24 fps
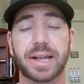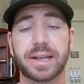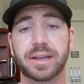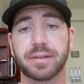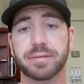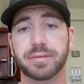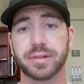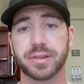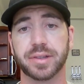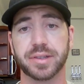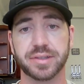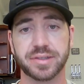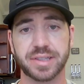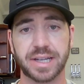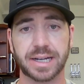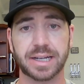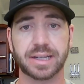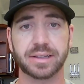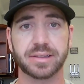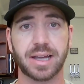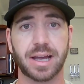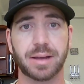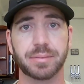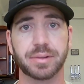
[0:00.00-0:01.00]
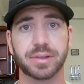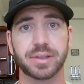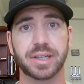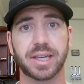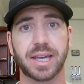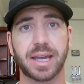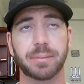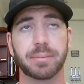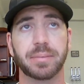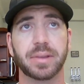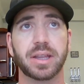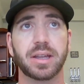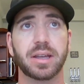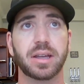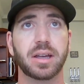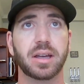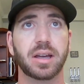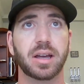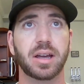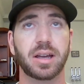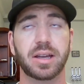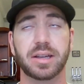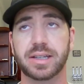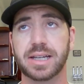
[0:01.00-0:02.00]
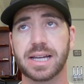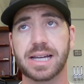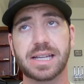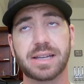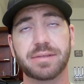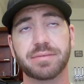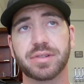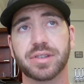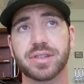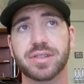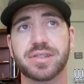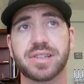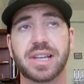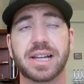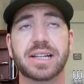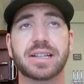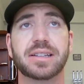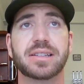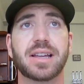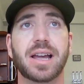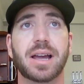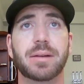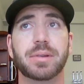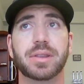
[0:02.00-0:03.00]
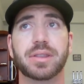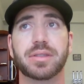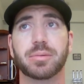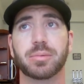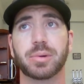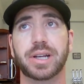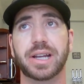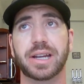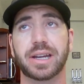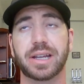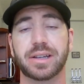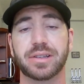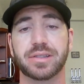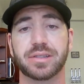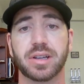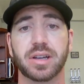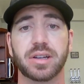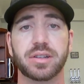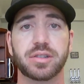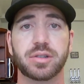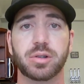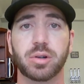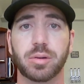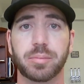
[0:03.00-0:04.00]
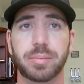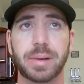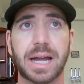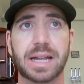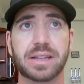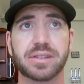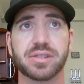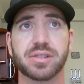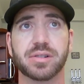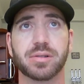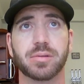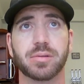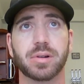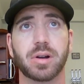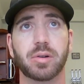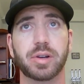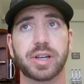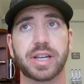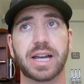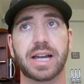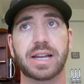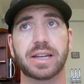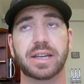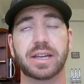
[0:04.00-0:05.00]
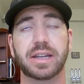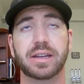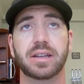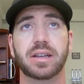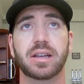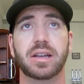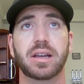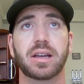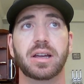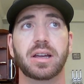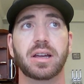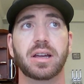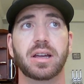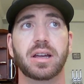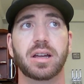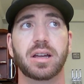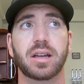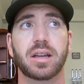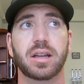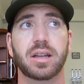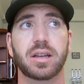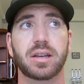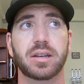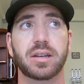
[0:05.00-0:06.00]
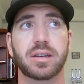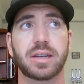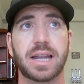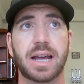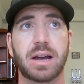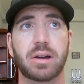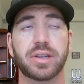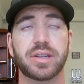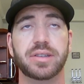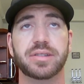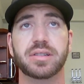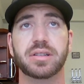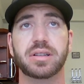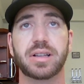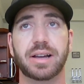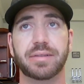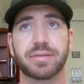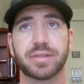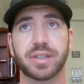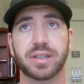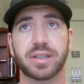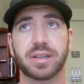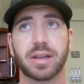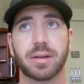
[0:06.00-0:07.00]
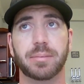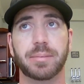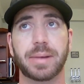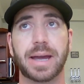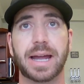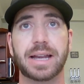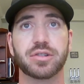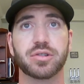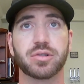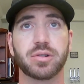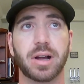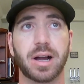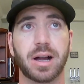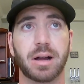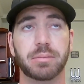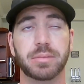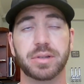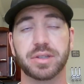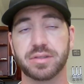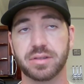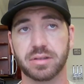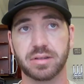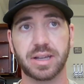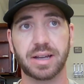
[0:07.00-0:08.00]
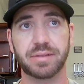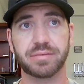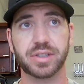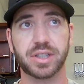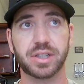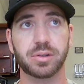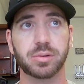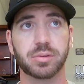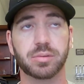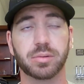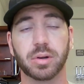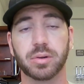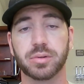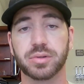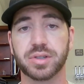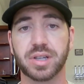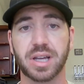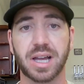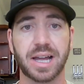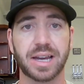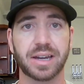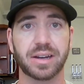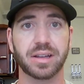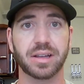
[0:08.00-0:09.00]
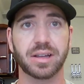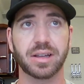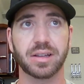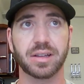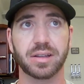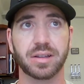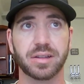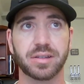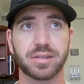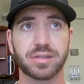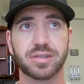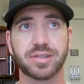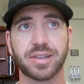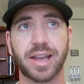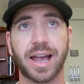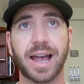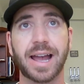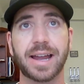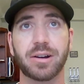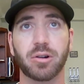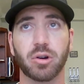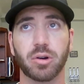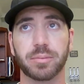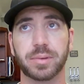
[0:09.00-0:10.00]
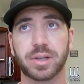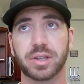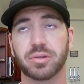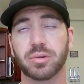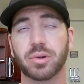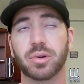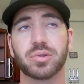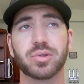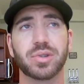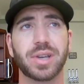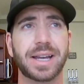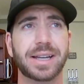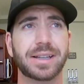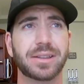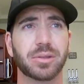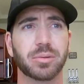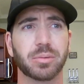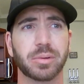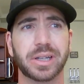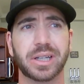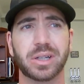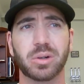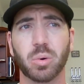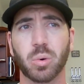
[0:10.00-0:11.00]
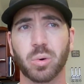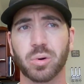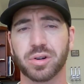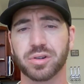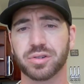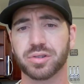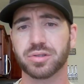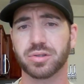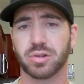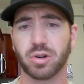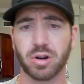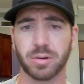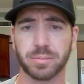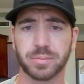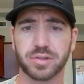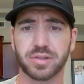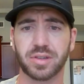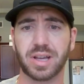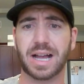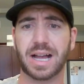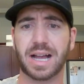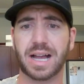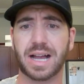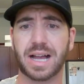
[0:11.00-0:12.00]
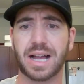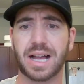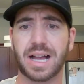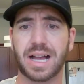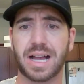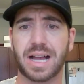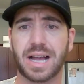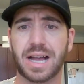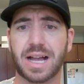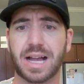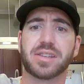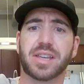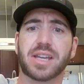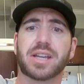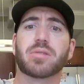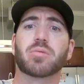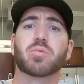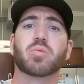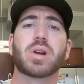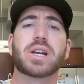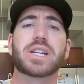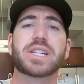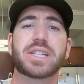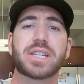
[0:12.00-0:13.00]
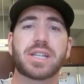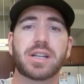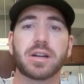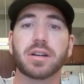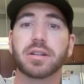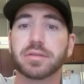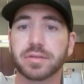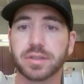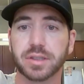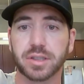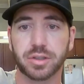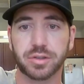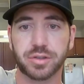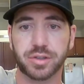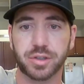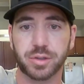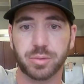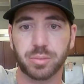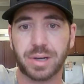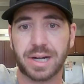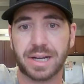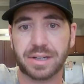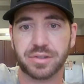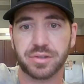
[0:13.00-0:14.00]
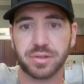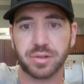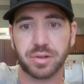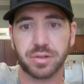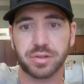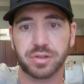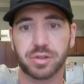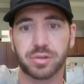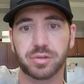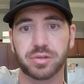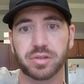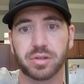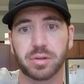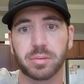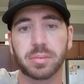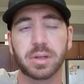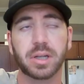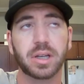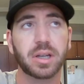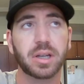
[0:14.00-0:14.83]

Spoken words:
hit for the second time in the game. He got hit for the second time in three innings, two at-bats in a row he got hit. Now, he's a lefty, and Matt Strom is a lefty who throws kind of sidearm. He throws like three-quarters arm slot, so that's like right here for those of you watching on YouTube.